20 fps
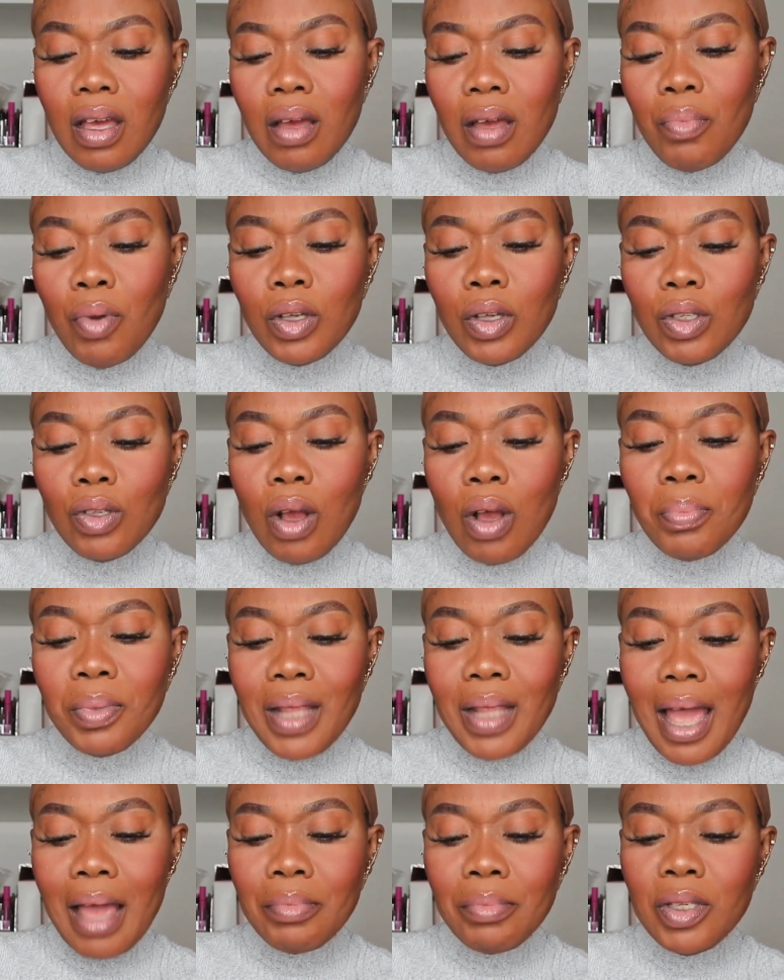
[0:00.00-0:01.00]
But
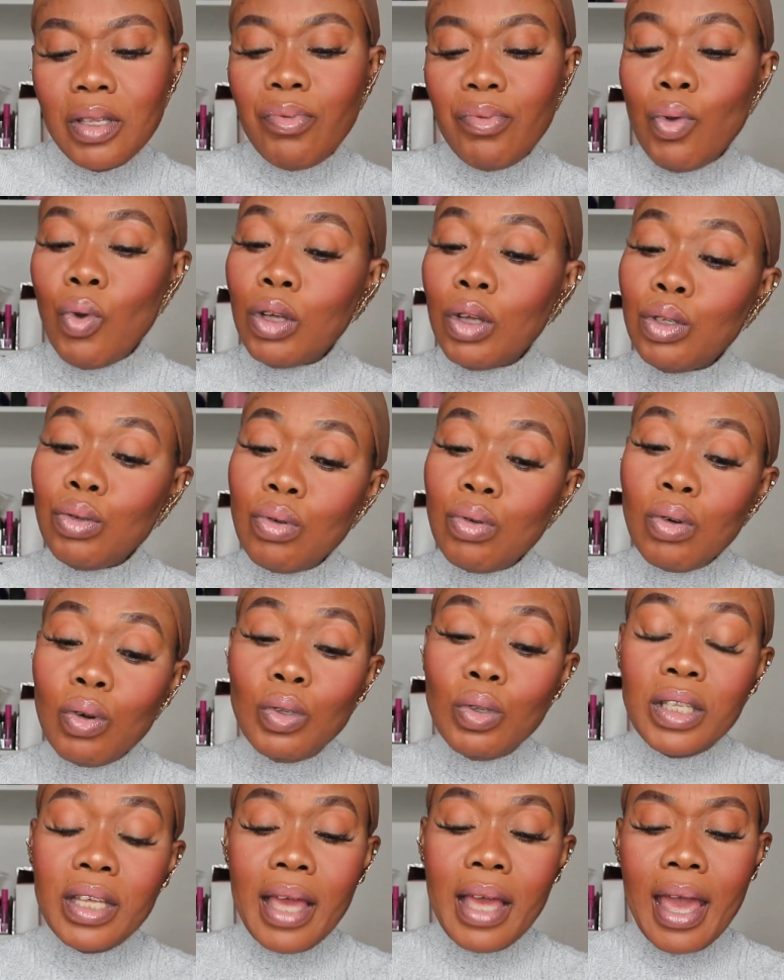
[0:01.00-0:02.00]
sometimes if you want to glue
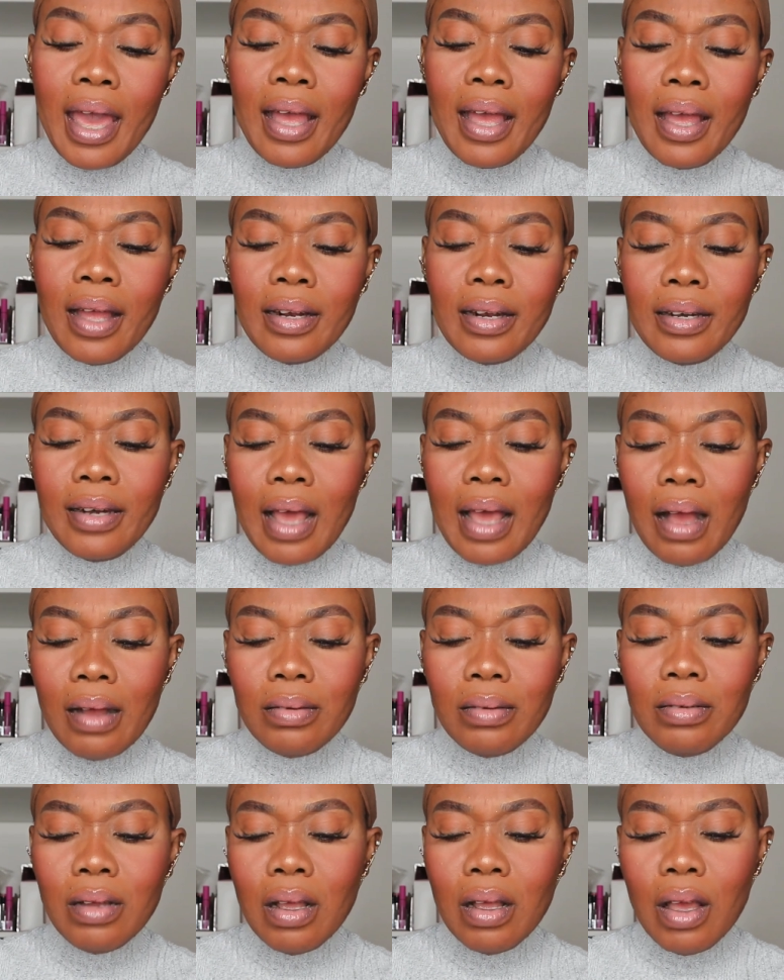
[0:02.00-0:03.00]
the hair
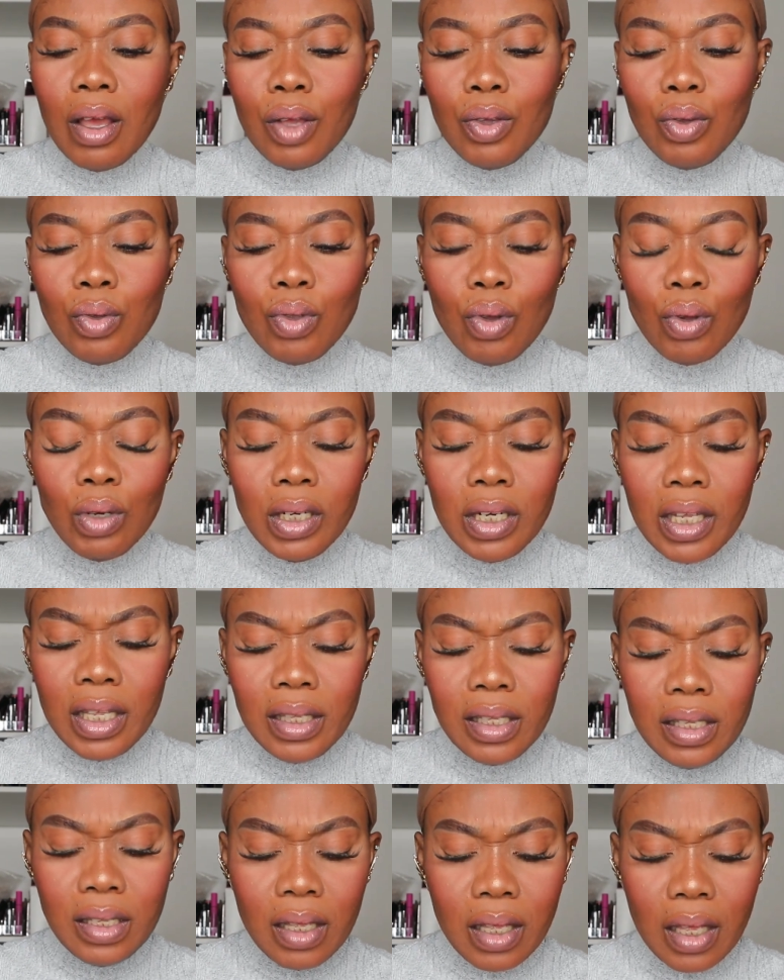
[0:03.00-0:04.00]
down, you don't
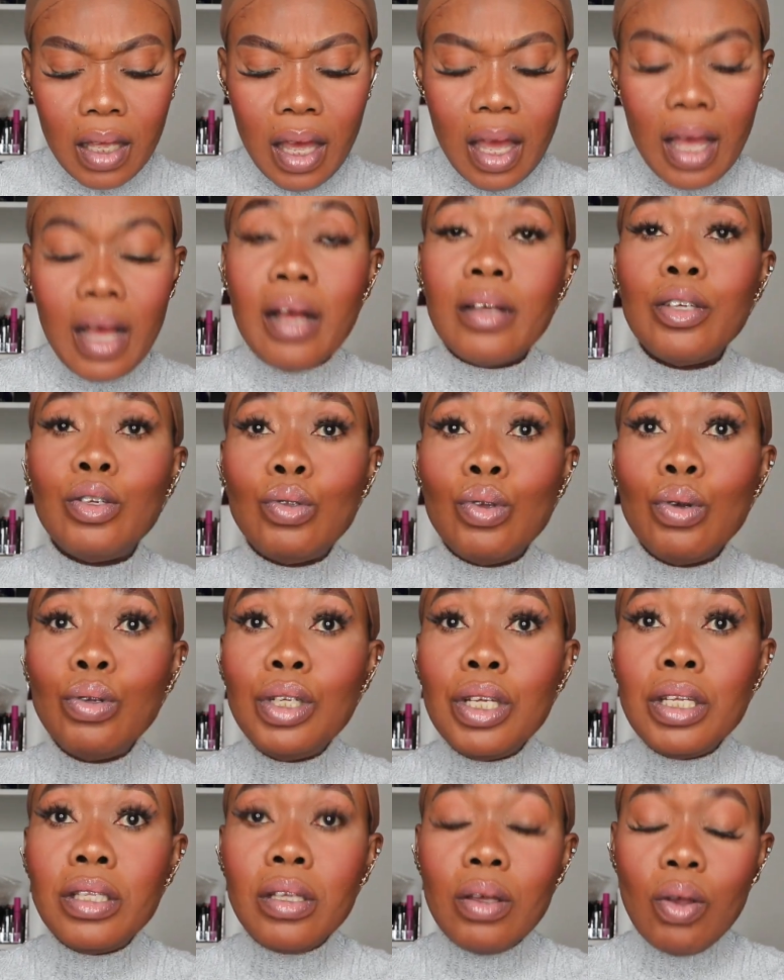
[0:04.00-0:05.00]
need
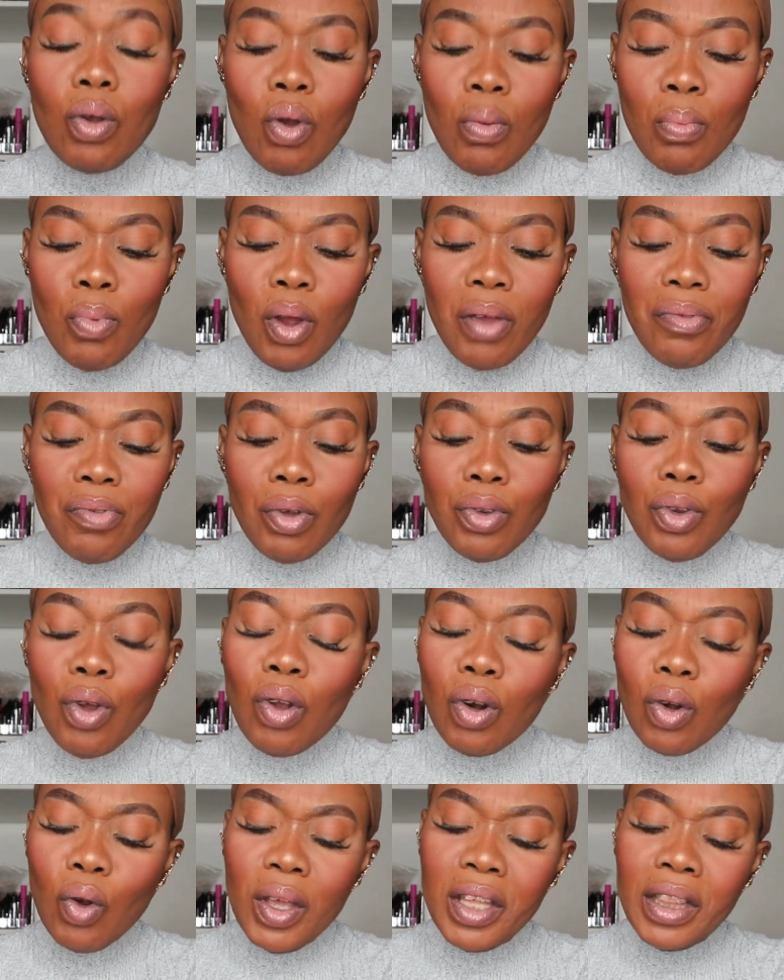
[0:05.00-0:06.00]
the comb. But if you're
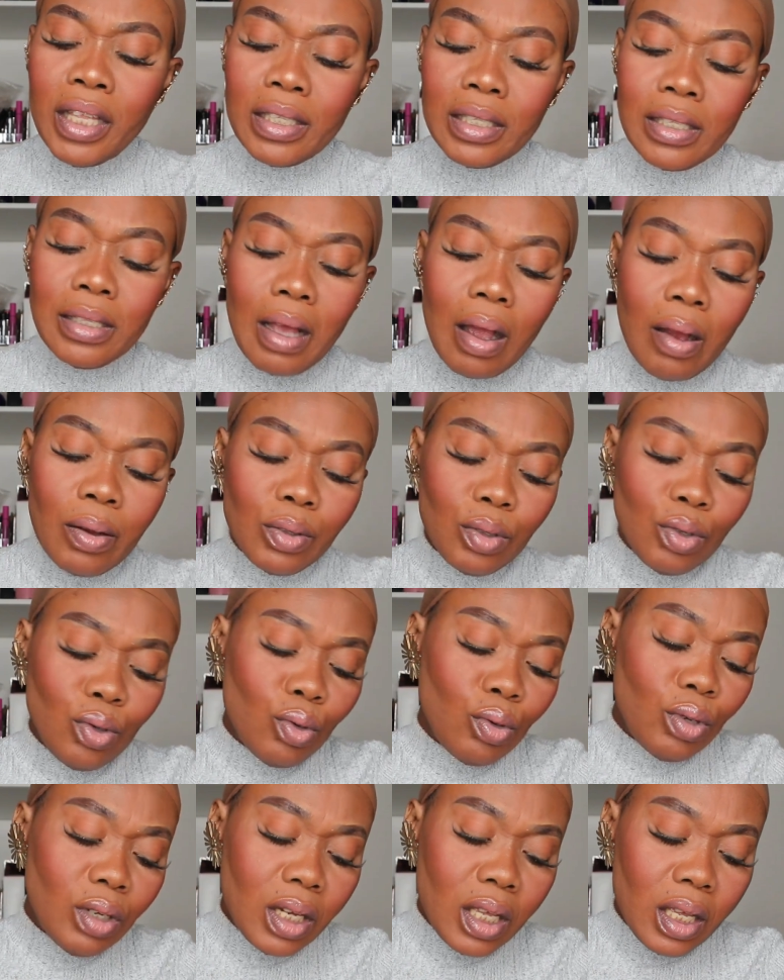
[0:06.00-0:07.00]
not gluing it down, you
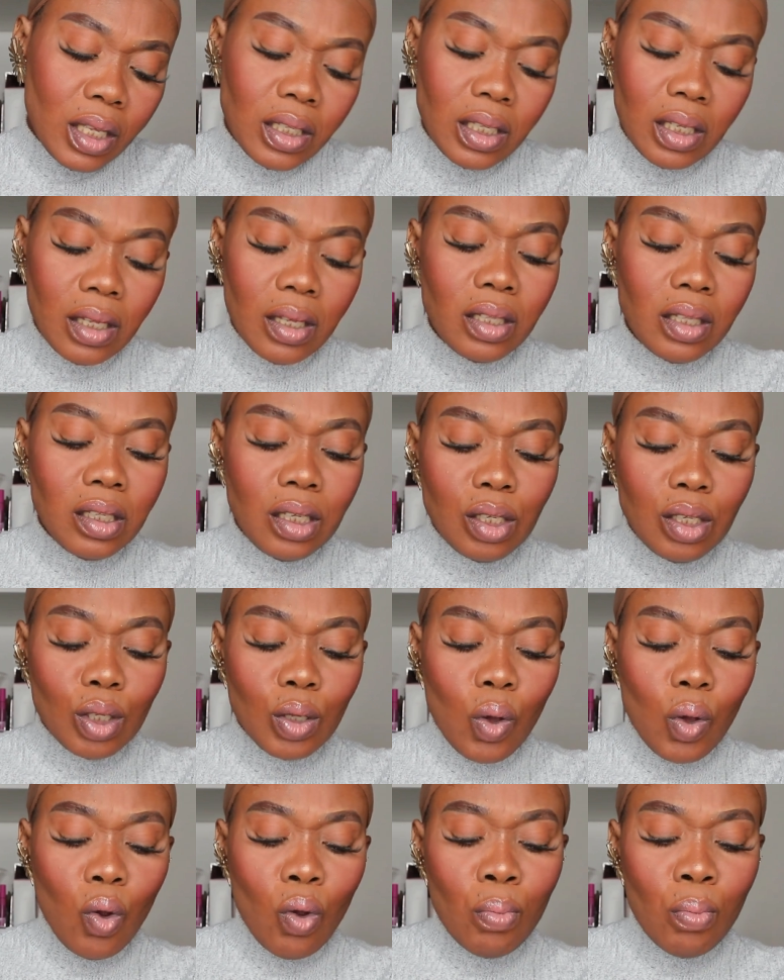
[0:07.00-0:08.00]
need this
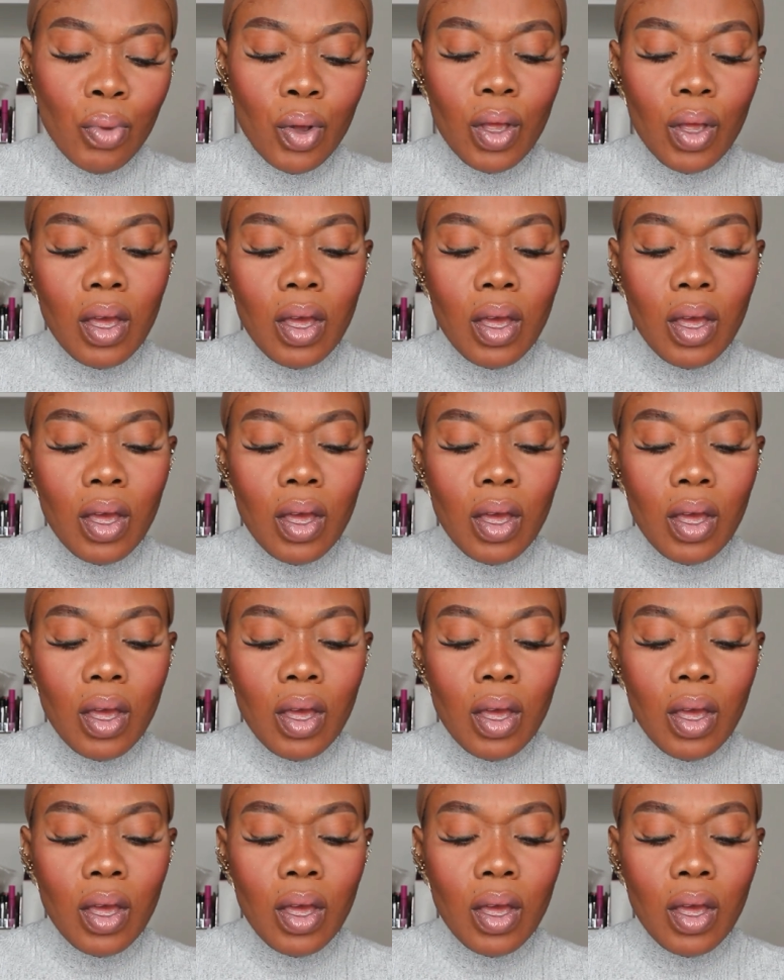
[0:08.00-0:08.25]
comb.